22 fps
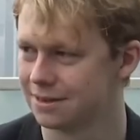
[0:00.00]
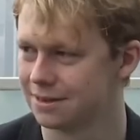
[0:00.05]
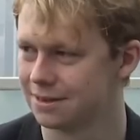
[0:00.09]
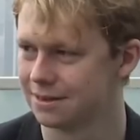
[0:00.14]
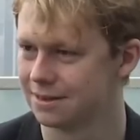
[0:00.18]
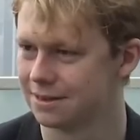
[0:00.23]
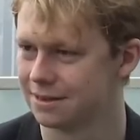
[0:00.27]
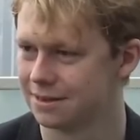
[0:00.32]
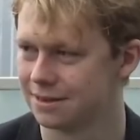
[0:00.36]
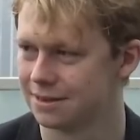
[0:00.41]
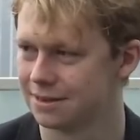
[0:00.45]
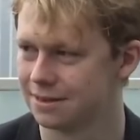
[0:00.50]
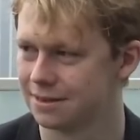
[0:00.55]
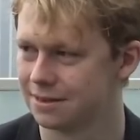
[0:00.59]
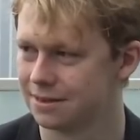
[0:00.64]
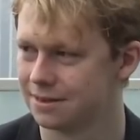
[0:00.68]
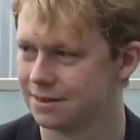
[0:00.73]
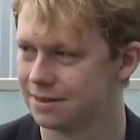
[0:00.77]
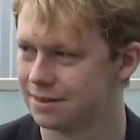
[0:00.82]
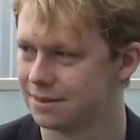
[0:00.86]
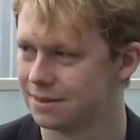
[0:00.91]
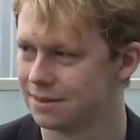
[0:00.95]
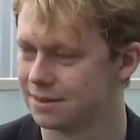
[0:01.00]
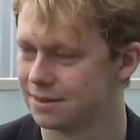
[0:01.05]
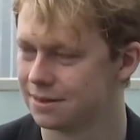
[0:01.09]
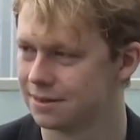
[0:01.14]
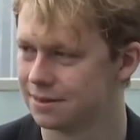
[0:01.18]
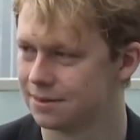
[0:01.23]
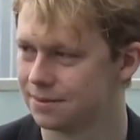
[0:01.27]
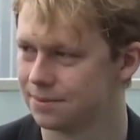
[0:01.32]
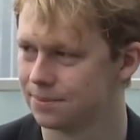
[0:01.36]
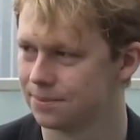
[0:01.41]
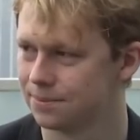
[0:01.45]

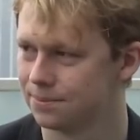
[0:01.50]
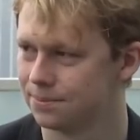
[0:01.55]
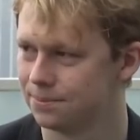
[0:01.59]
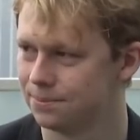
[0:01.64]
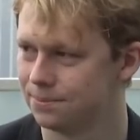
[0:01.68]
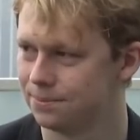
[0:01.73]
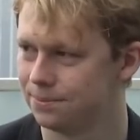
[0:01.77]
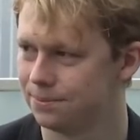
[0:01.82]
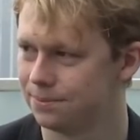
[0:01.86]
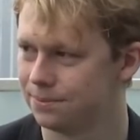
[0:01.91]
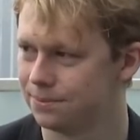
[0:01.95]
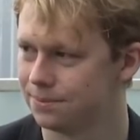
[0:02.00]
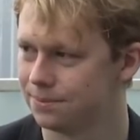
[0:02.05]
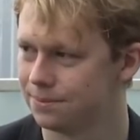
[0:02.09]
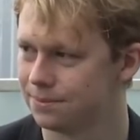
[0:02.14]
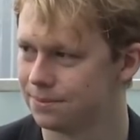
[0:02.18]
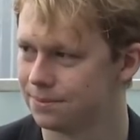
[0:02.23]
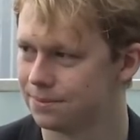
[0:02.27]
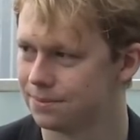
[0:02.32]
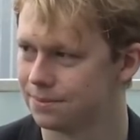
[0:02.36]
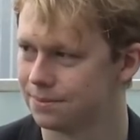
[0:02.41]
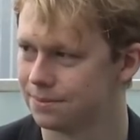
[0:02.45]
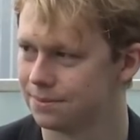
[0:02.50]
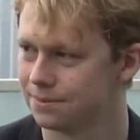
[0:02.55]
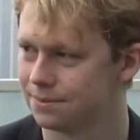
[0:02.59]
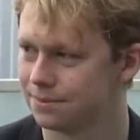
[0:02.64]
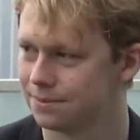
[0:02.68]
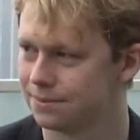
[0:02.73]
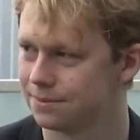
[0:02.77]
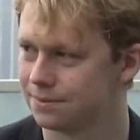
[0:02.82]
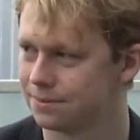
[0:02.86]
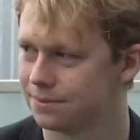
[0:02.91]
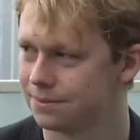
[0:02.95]

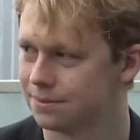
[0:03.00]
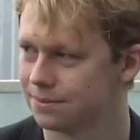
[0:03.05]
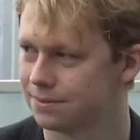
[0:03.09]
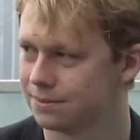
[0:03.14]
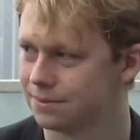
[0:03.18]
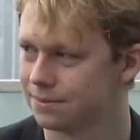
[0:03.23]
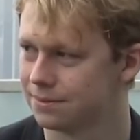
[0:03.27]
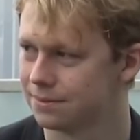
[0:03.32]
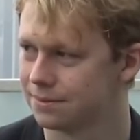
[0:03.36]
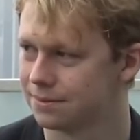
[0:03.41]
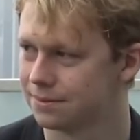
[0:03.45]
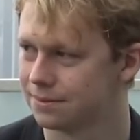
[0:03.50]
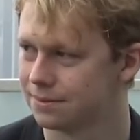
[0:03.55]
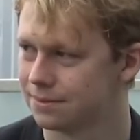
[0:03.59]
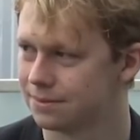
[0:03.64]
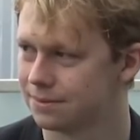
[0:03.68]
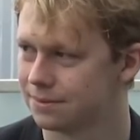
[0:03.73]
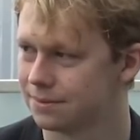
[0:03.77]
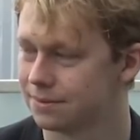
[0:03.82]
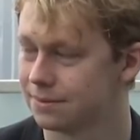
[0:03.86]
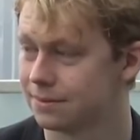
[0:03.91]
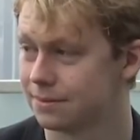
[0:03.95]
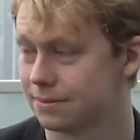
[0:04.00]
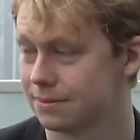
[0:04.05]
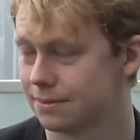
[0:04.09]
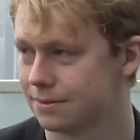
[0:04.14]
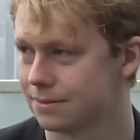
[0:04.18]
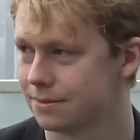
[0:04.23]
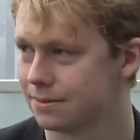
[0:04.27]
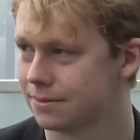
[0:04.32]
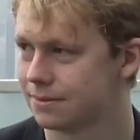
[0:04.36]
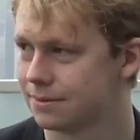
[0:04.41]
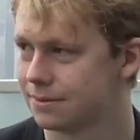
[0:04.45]

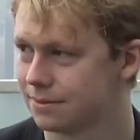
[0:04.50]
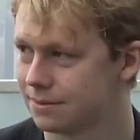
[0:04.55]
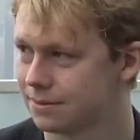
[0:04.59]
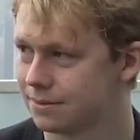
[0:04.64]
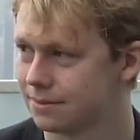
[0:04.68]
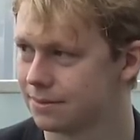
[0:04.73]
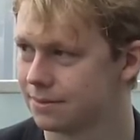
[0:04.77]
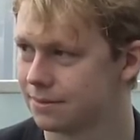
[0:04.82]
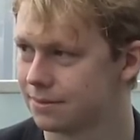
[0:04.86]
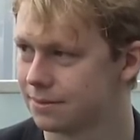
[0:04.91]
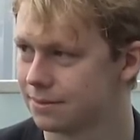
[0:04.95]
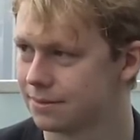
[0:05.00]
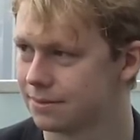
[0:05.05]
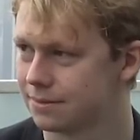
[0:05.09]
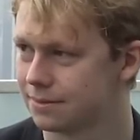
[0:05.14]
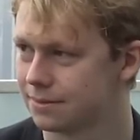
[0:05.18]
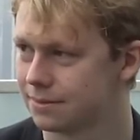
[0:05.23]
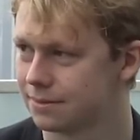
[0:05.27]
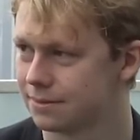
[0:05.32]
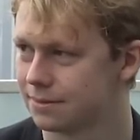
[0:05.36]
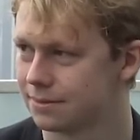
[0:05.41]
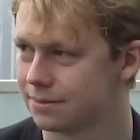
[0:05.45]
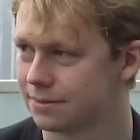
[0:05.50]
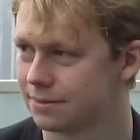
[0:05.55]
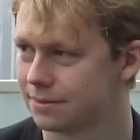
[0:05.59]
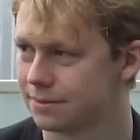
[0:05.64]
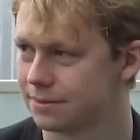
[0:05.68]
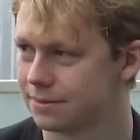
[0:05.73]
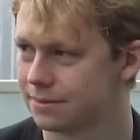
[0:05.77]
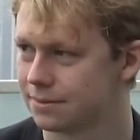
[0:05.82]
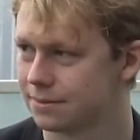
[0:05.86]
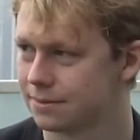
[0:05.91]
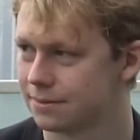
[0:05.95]
The person shown says nothing.